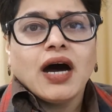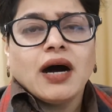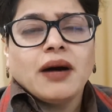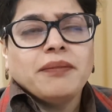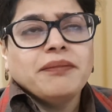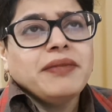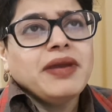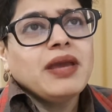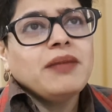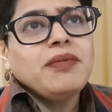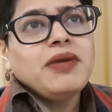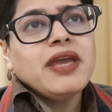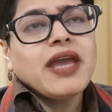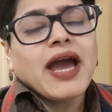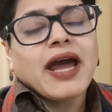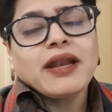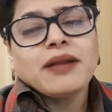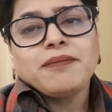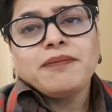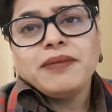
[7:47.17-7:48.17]
maybe
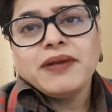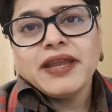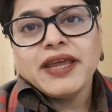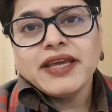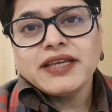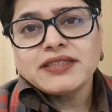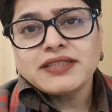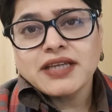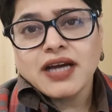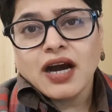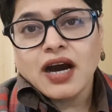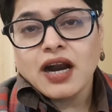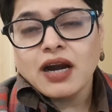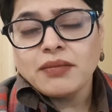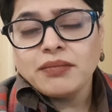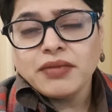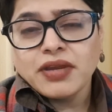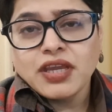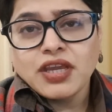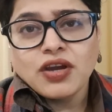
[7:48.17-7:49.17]
at a place,
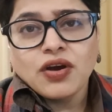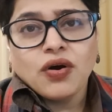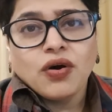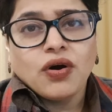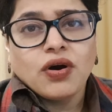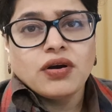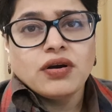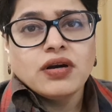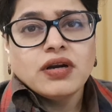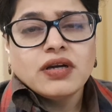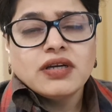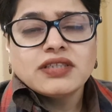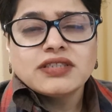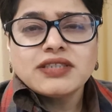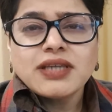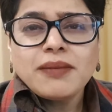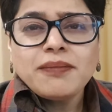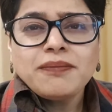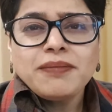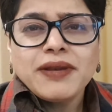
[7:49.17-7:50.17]
army, or
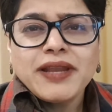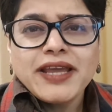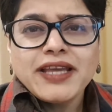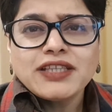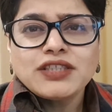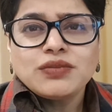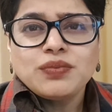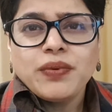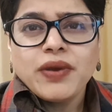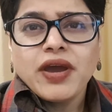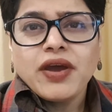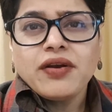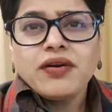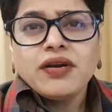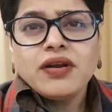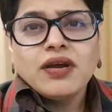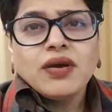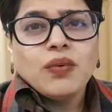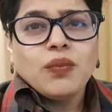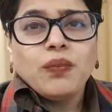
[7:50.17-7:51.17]
some place
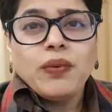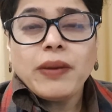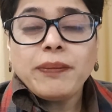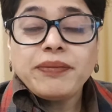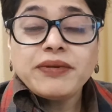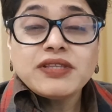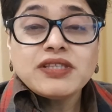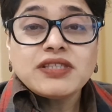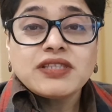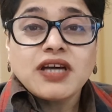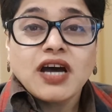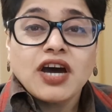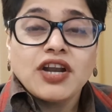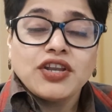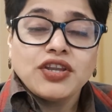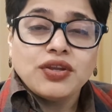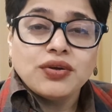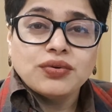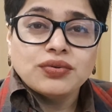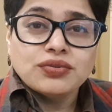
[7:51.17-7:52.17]
where weapons are
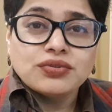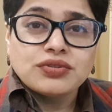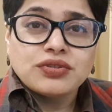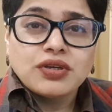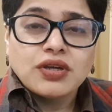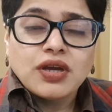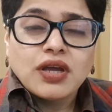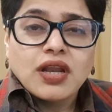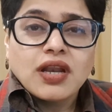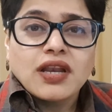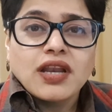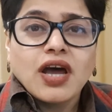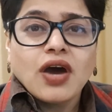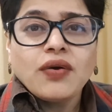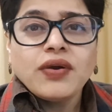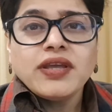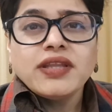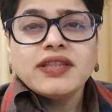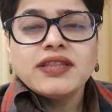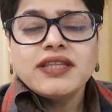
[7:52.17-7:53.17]
used. Now,
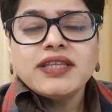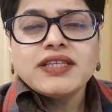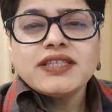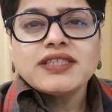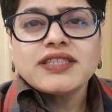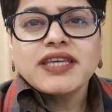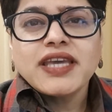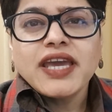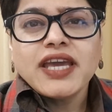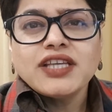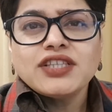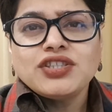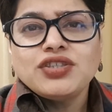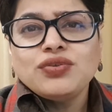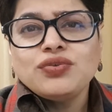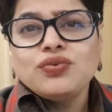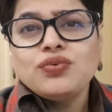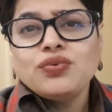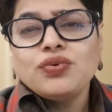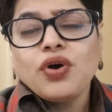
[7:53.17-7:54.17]
in this case, you
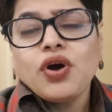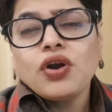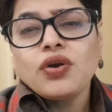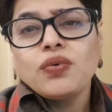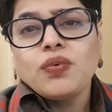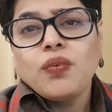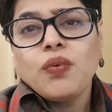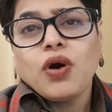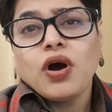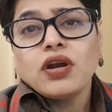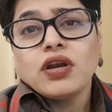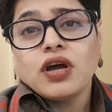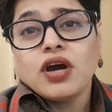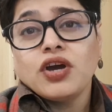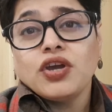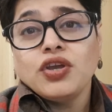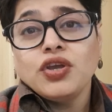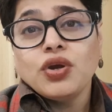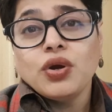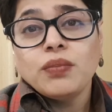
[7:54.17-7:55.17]
do not want a
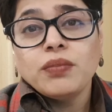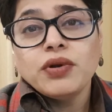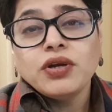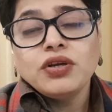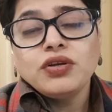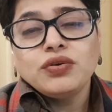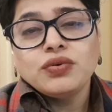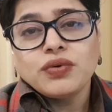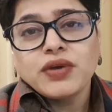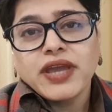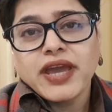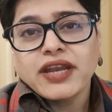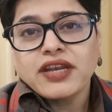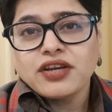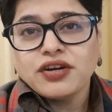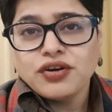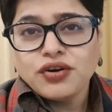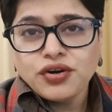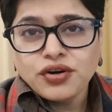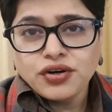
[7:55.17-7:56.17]
human to get
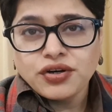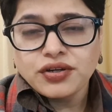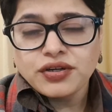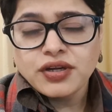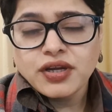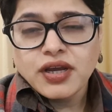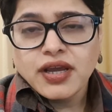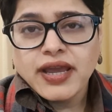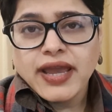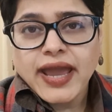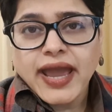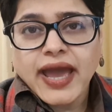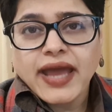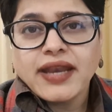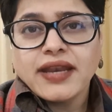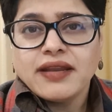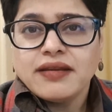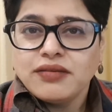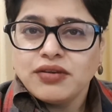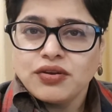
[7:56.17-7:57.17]
hurt
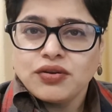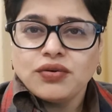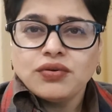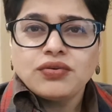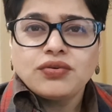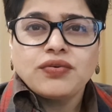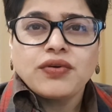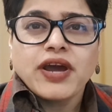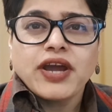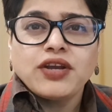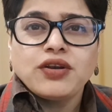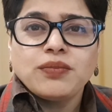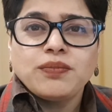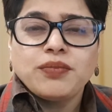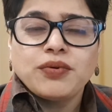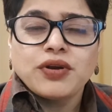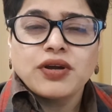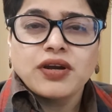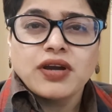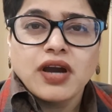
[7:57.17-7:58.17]
and, you know, try to
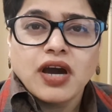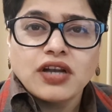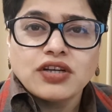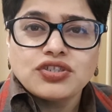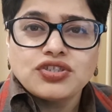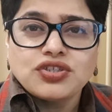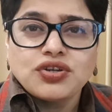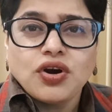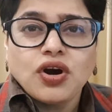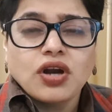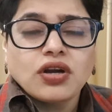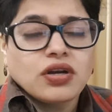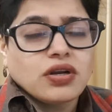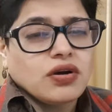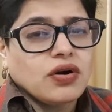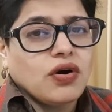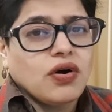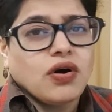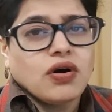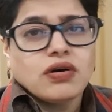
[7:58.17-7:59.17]
put a gunshot
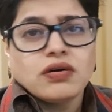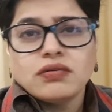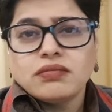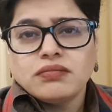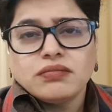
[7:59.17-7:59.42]
or